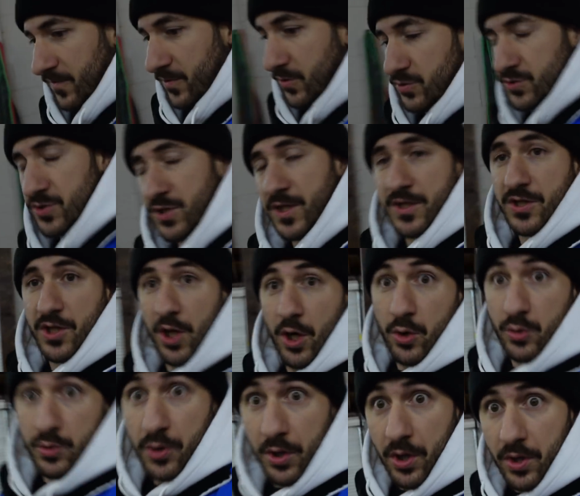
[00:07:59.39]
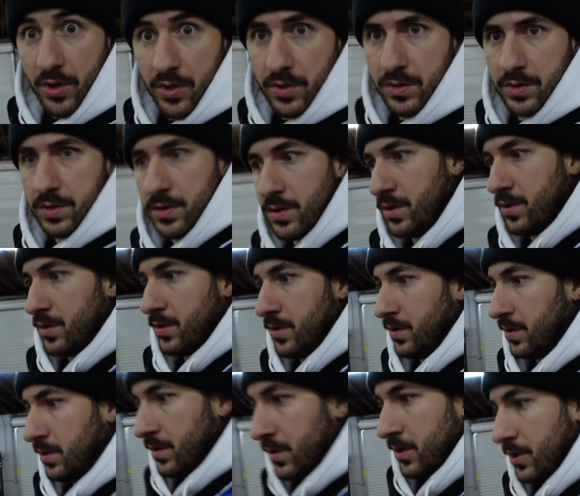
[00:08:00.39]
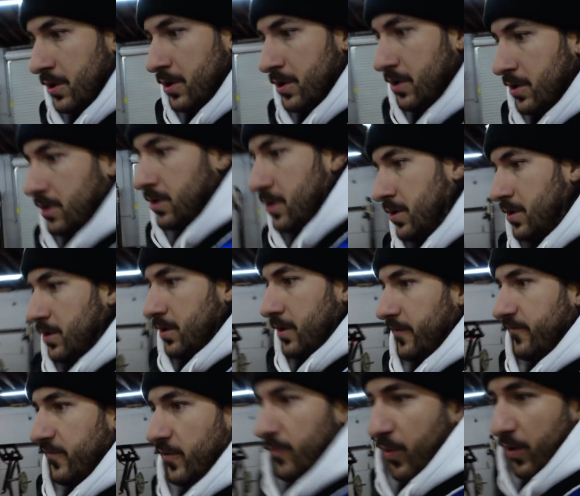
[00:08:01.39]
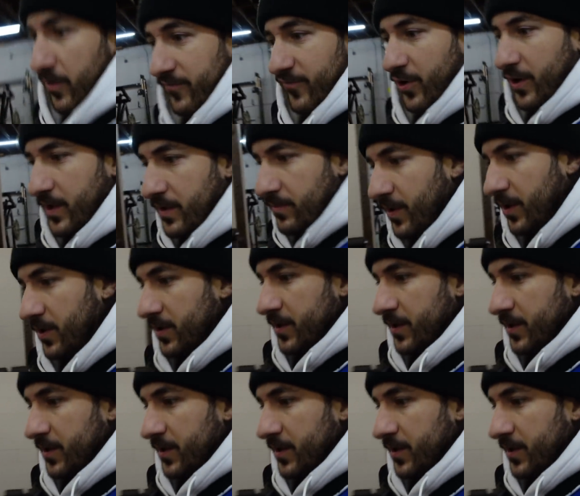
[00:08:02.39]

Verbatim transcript: those that don't know, if you're part of our email